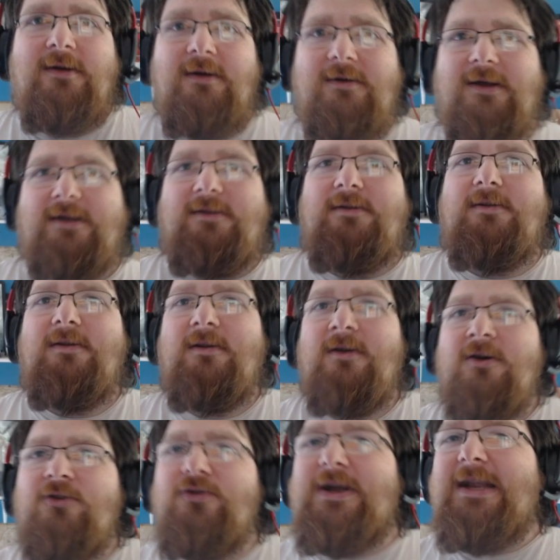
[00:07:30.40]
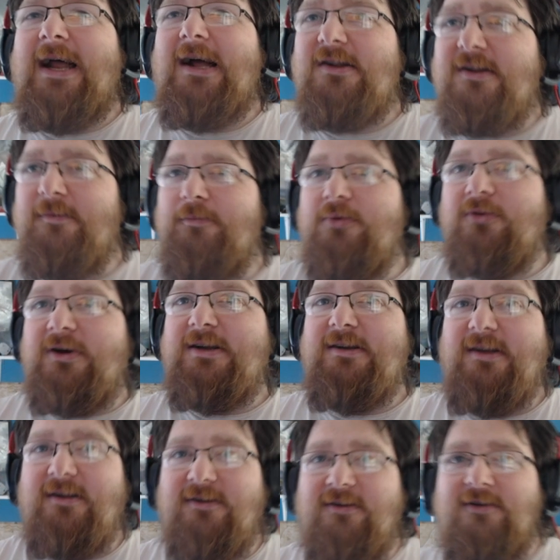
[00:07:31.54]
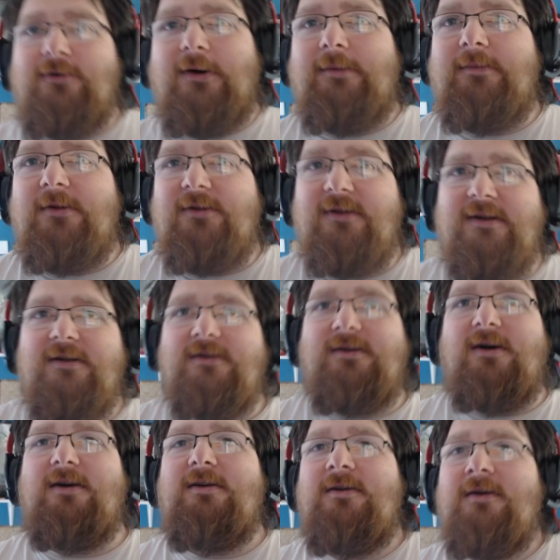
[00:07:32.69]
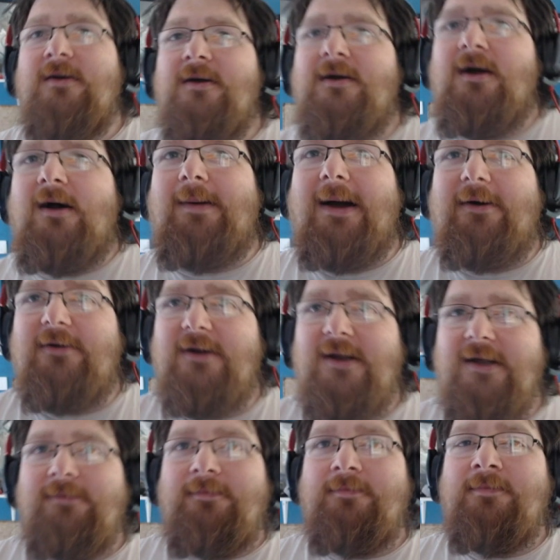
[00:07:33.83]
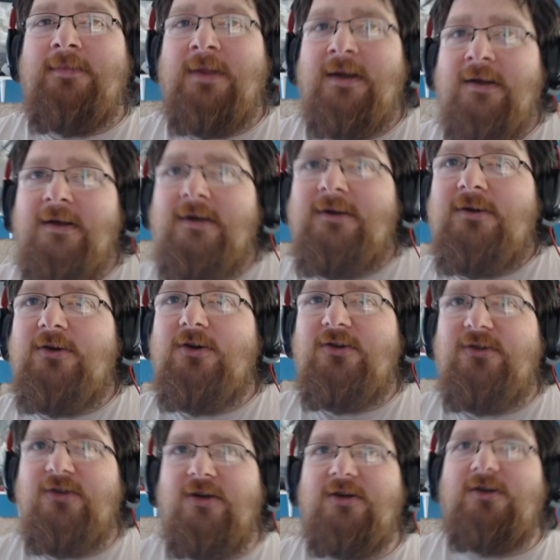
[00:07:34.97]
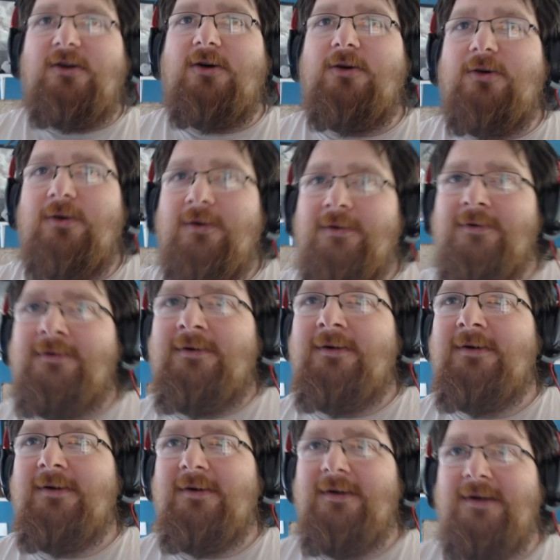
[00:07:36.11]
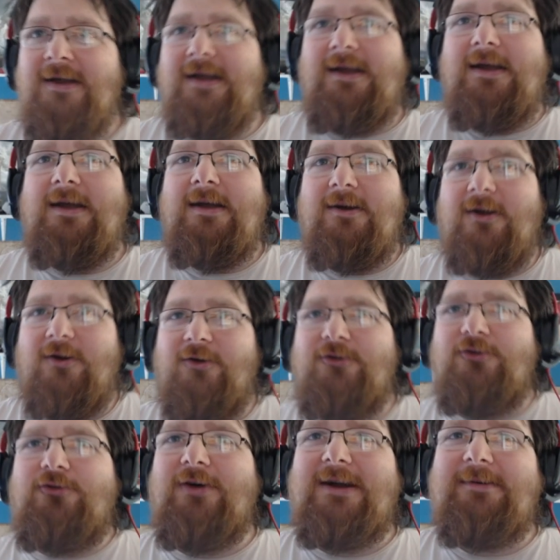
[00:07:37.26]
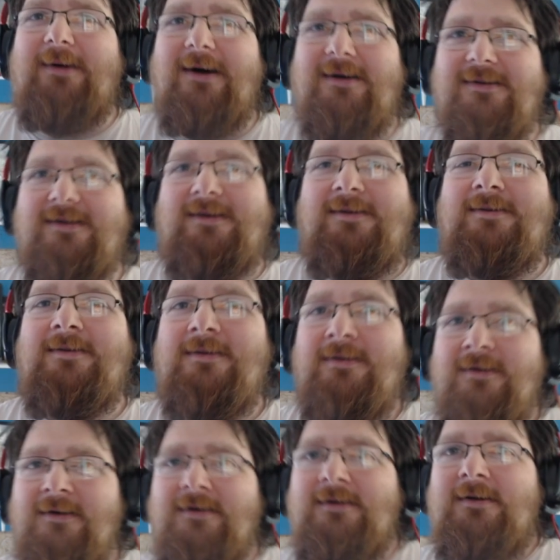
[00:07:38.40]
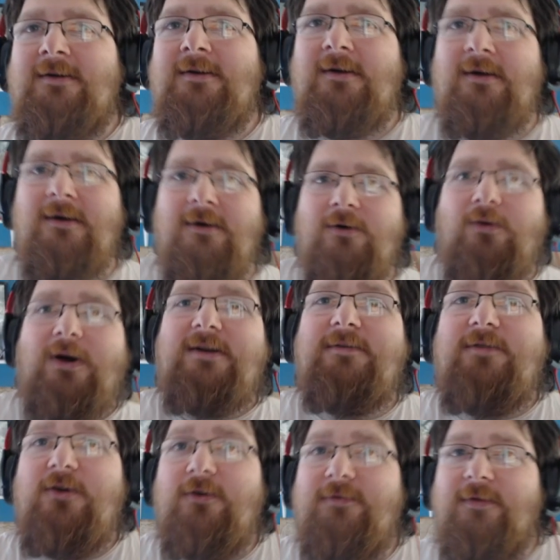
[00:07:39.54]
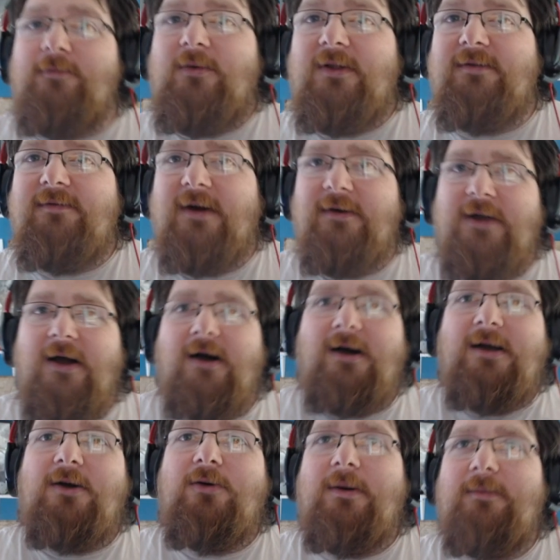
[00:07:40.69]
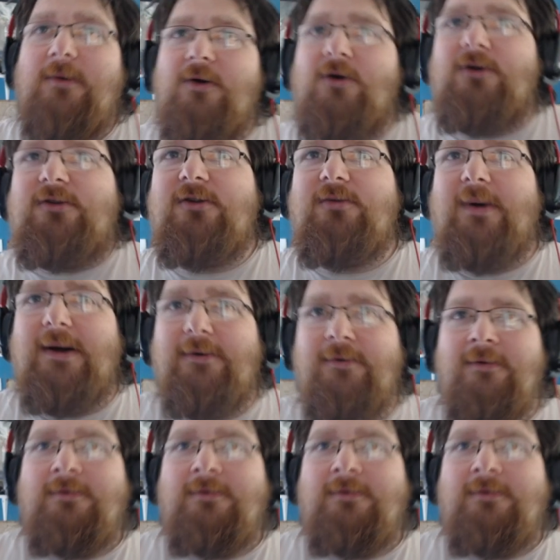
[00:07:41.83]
Okay, green has some pretty decent equipment, apparently. Good to know. Colossal Dread Mask. Quite a few of them with very high equipment costs as well.